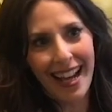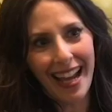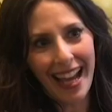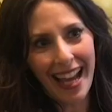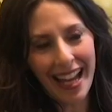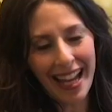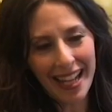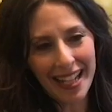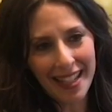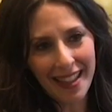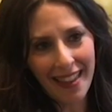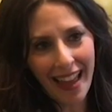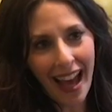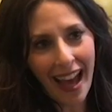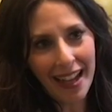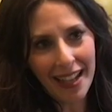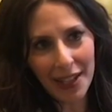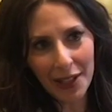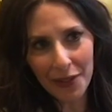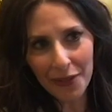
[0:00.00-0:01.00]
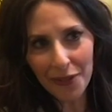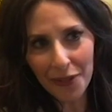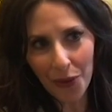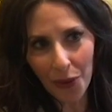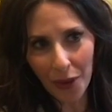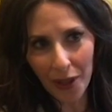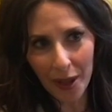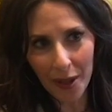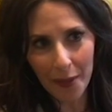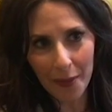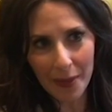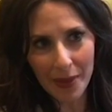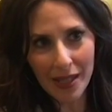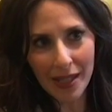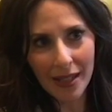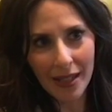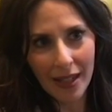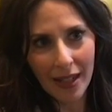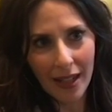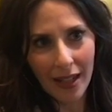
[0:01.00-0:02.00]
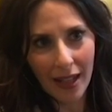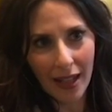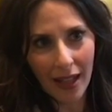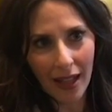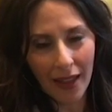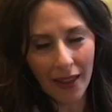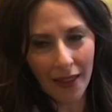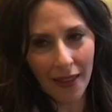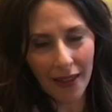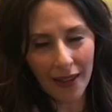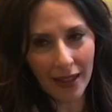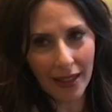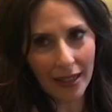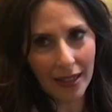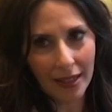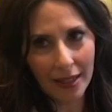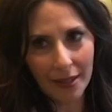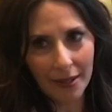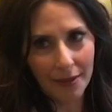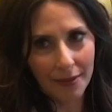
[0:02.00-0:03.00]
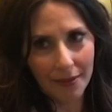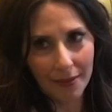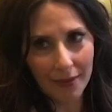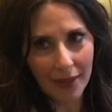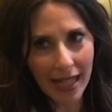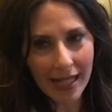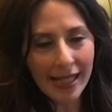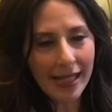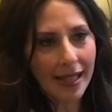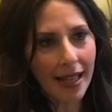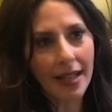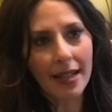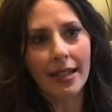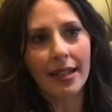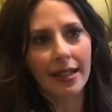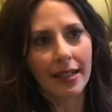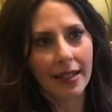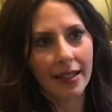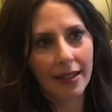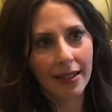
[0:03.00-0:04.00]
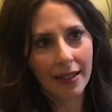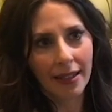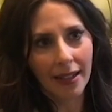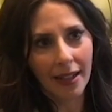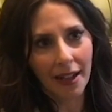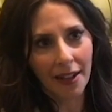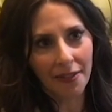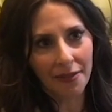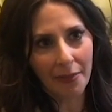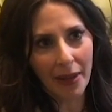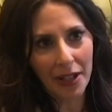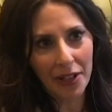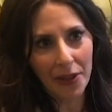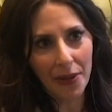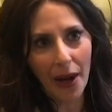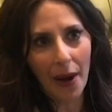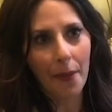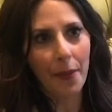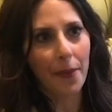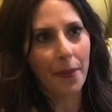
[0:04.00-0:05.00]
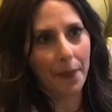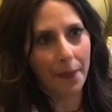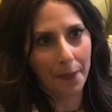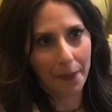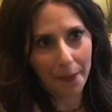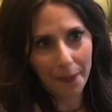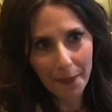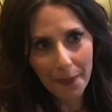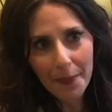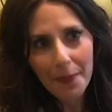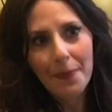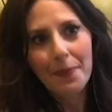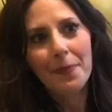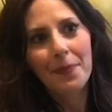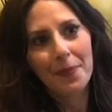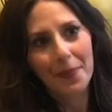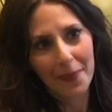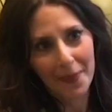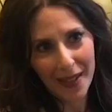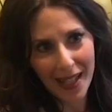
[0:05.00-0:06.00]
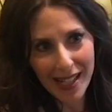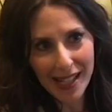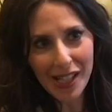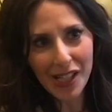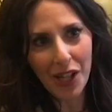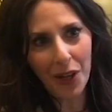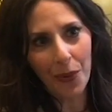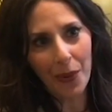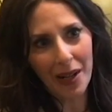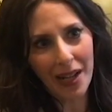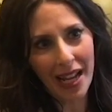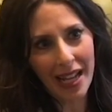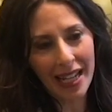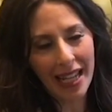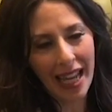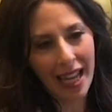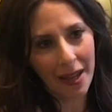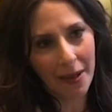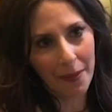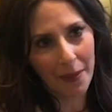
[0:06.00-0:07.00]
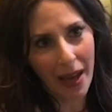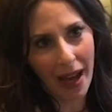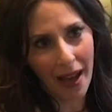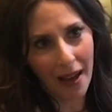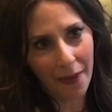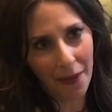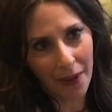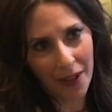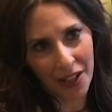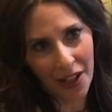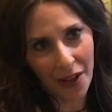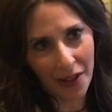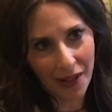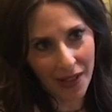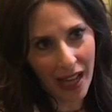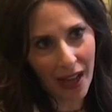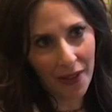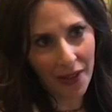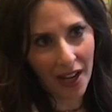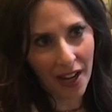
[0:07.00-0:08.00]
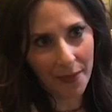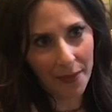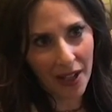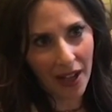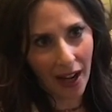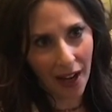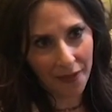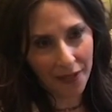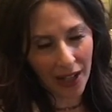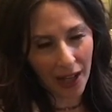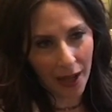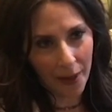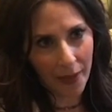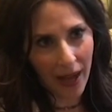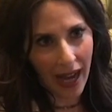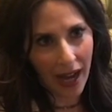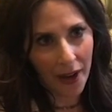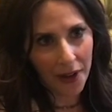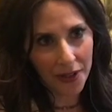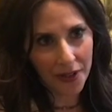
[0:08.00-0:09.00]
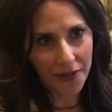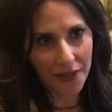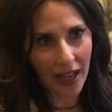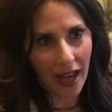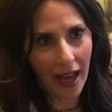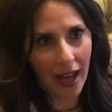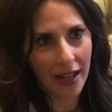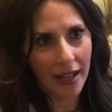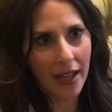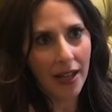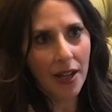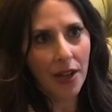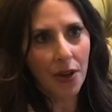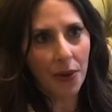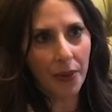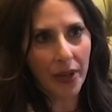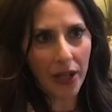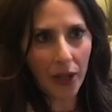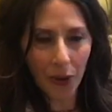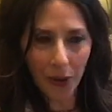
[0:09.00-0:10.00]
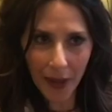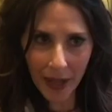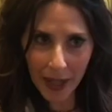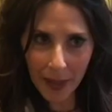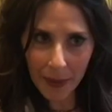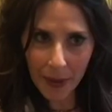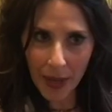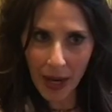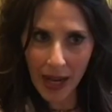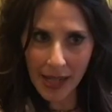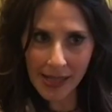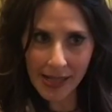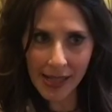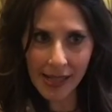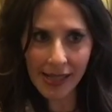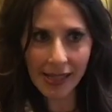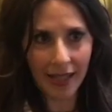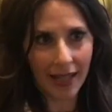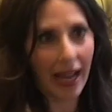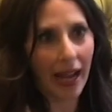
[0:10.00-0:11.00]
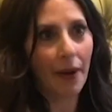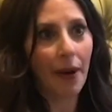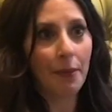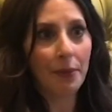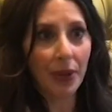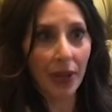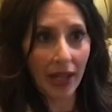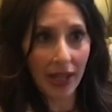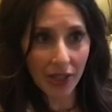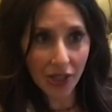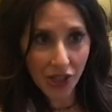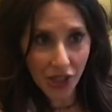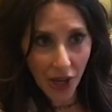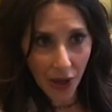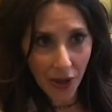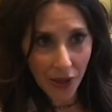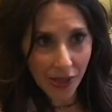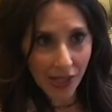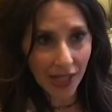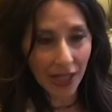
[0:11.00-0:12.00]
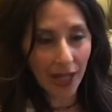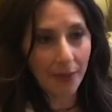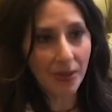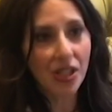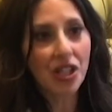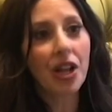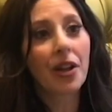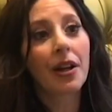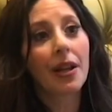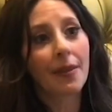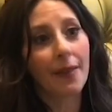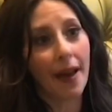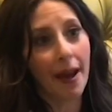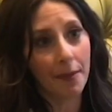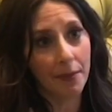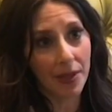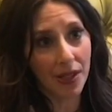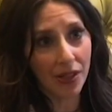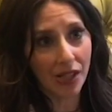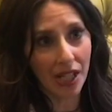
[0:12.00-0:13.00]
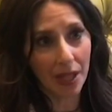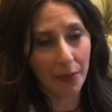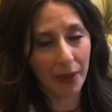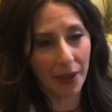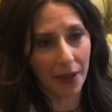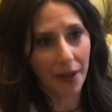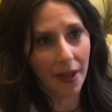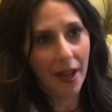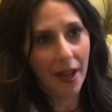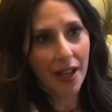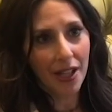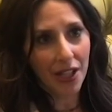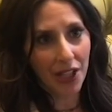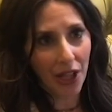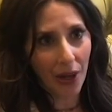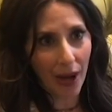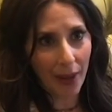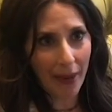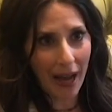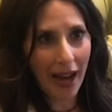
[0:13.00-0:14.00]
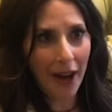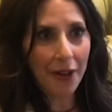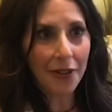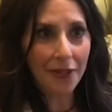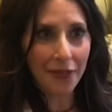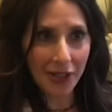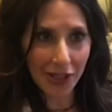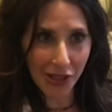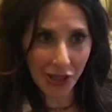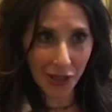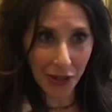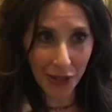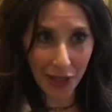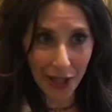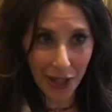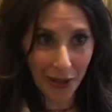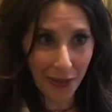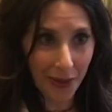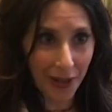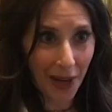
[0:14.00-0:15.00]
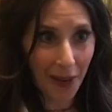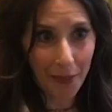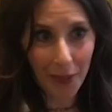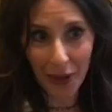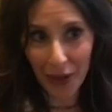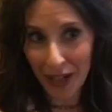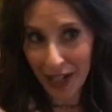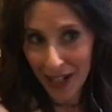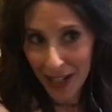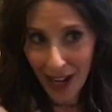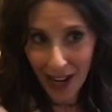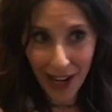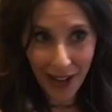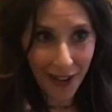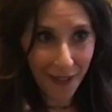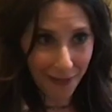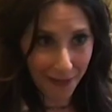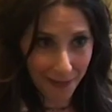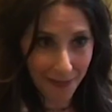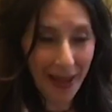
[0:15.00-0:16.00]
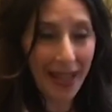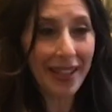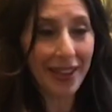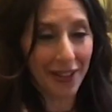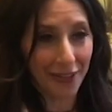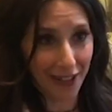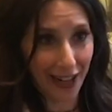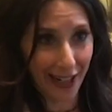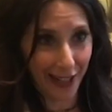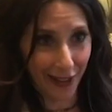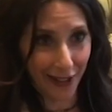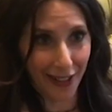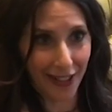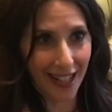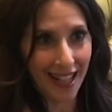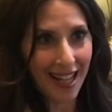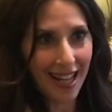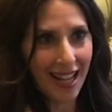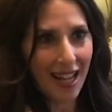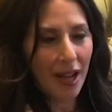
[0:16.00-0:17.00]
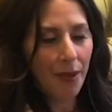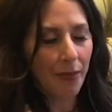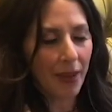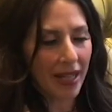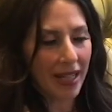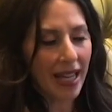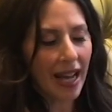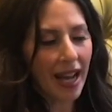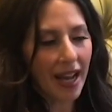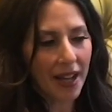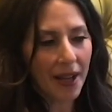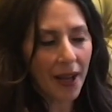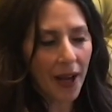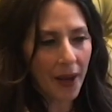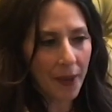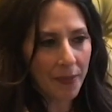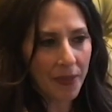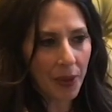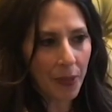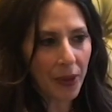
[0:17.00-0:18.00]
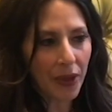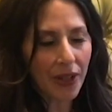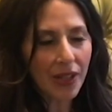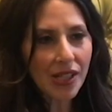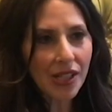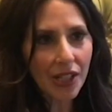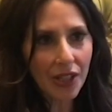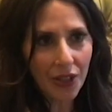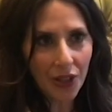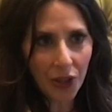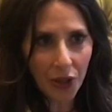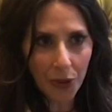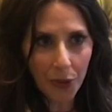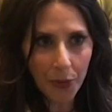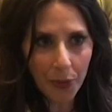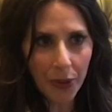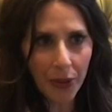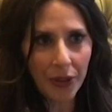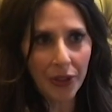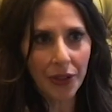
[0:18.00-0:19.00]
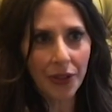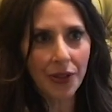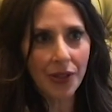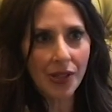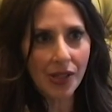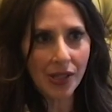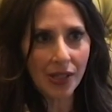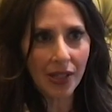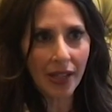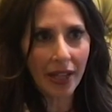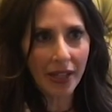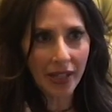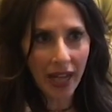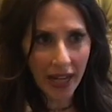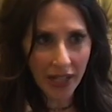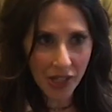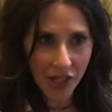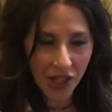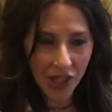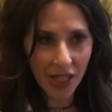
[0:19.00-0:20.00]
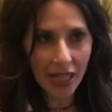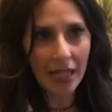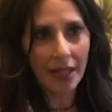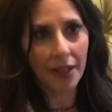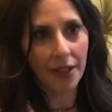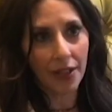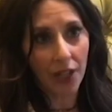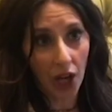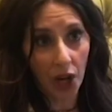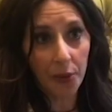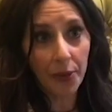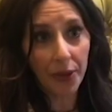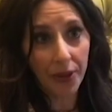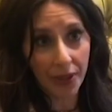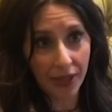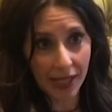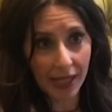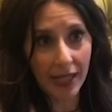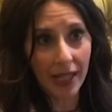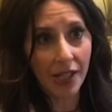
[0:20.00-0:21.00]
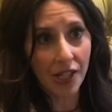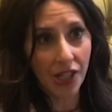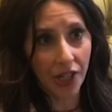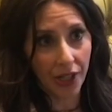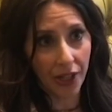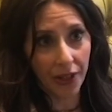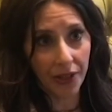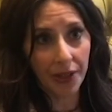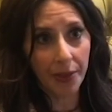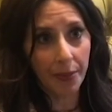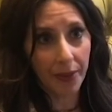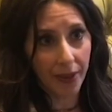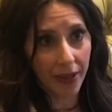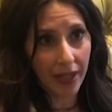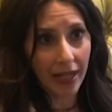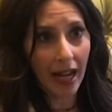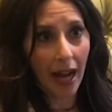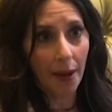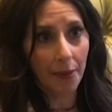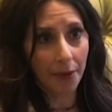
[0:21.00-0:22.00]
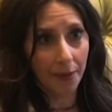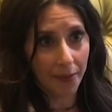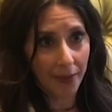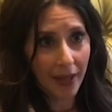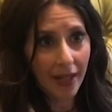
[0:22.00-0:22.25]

And that informed the aesthetic of my new album. So when I came, now that I've come out of that recording process, and now I'm playing shows and I'm sharing that music, but I'm out of the studio. Bernie and I made the record. But yeah, the person who produced and co-produced and engineered the Bernie album,